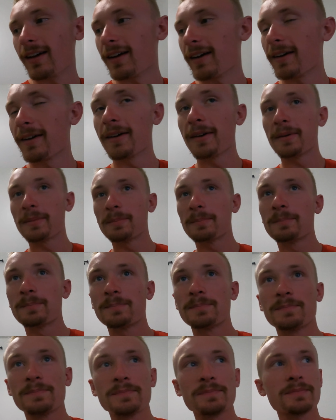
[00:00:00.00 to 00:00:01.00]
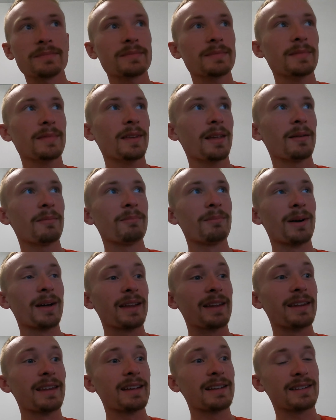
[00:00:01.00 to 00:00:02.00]
Um,
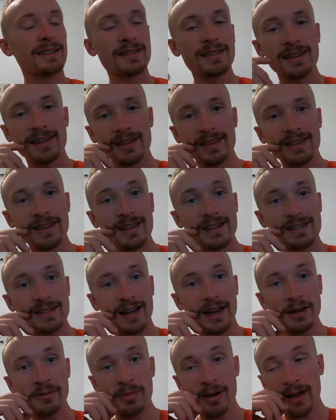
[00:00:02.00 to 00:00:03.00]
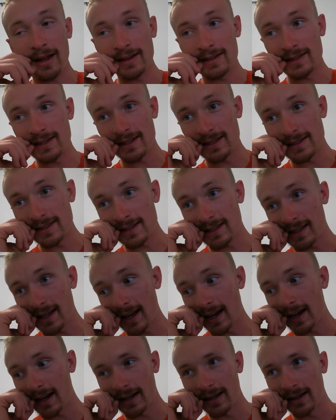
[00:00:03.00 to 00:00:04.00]
but this this iPad's
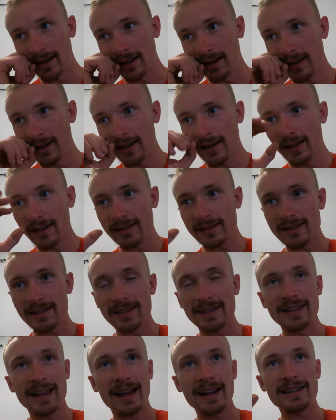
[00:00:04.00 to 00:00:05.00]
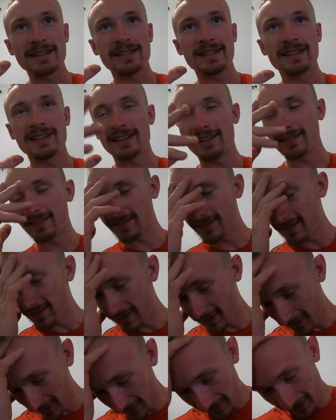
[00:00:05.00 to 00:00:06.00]
insane. It's nice and
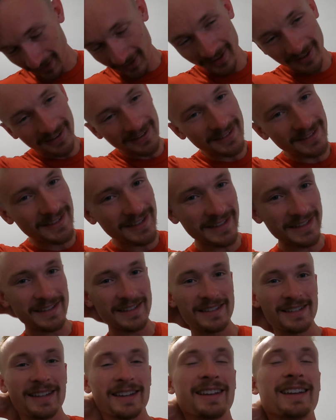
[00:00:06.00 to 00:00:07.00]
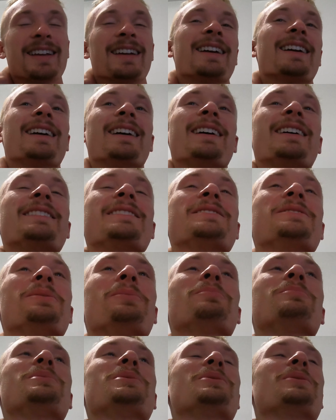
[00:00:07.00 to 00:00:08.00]
oh, just
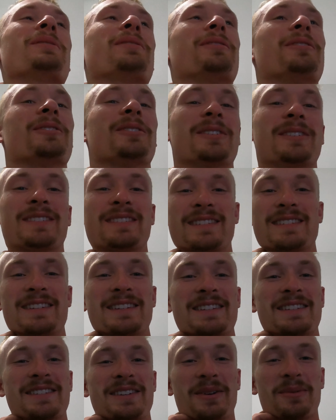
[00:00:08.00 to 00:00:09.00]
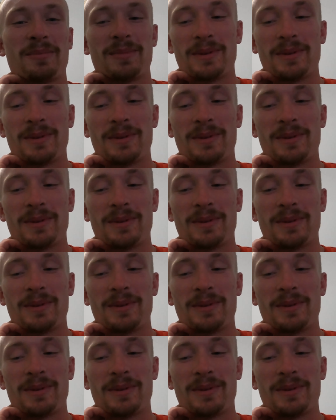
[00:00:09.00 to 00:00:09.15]
so beautiful. Just so